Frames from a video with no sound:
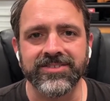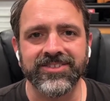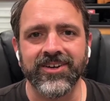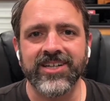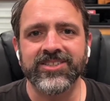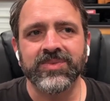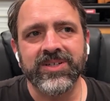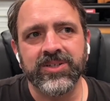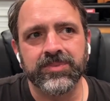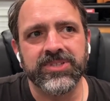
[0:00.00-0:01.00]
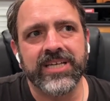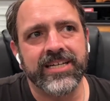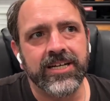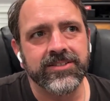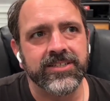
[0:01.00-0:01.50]
So I just wanted to put
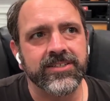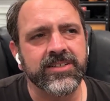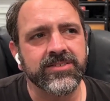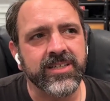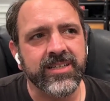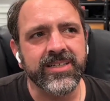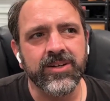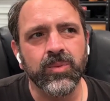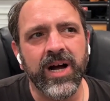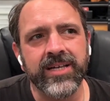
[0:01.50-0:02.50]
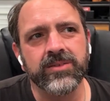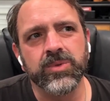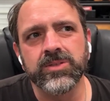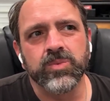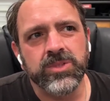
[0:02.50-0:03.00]
that out there. I was like, why in the
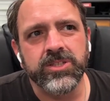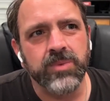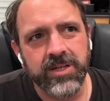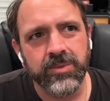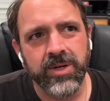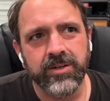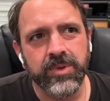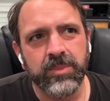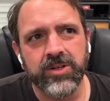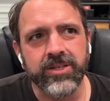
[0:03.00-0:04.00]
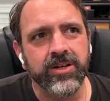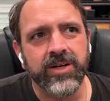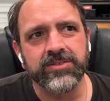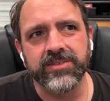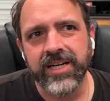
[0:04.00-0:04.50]
world would you want to run a remote?
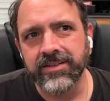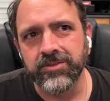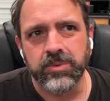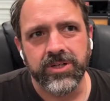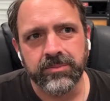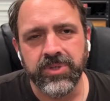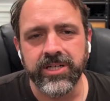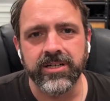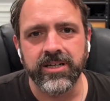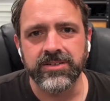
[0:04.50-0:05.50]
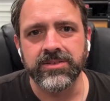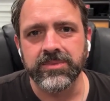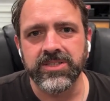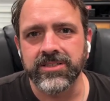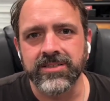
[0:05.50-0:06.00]
As devs, we're pretty
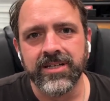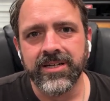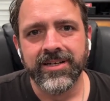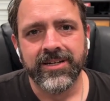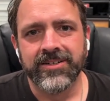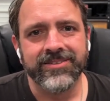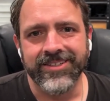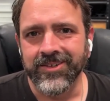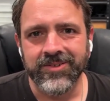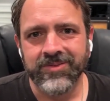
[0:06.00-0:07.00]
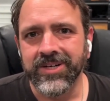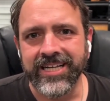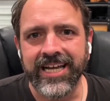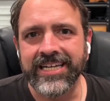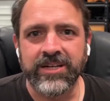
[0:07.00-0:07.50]
accustomed to
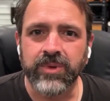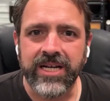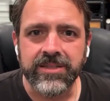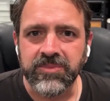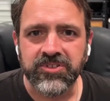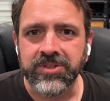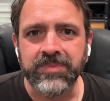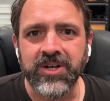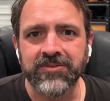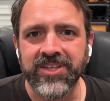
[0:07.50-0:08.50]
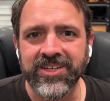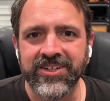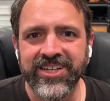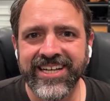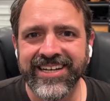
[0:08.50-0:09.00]
running any random script off the
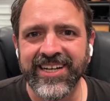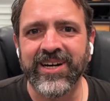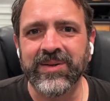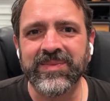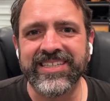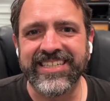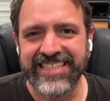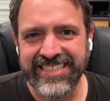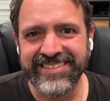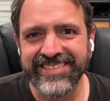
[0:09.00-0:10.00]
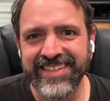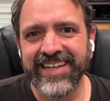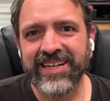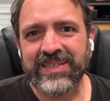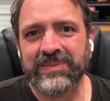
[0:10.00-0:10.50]
internet on our machines.
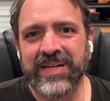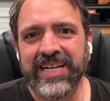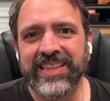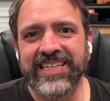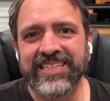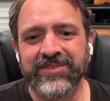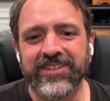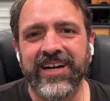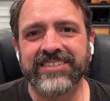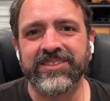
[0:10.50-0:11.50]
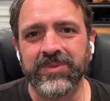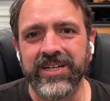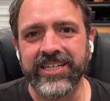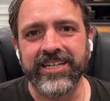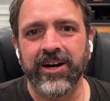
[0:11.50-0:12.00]
But I think if you're actually
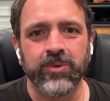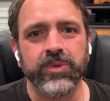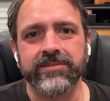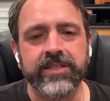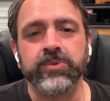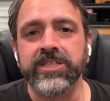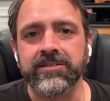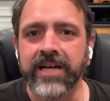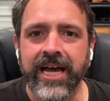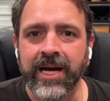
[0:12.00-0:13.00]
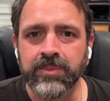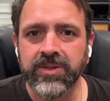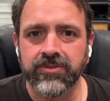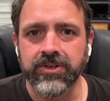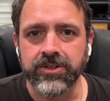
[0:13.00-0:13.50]
writing a really real app
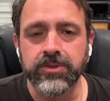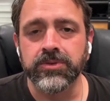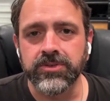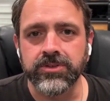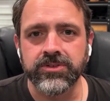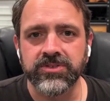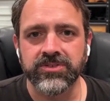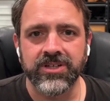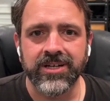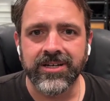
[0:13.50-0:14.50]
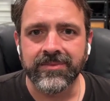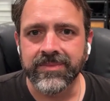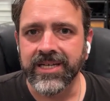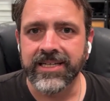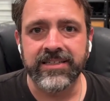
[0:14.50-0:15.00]
for users,
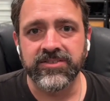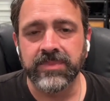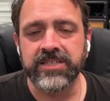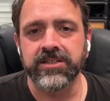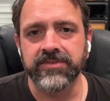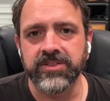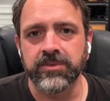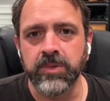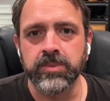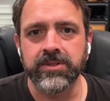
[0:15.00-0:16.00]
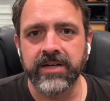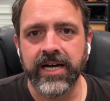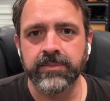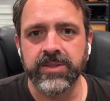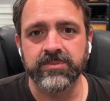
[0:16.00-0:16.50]
and especially if it's a mobile
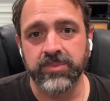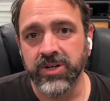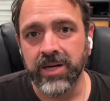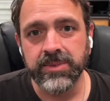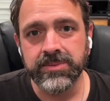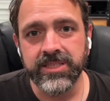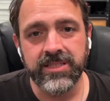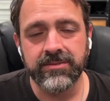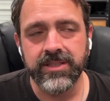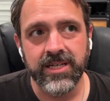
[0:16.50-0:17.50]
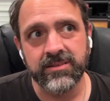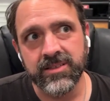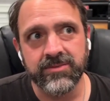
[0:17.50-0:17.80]
app and probably, yeah,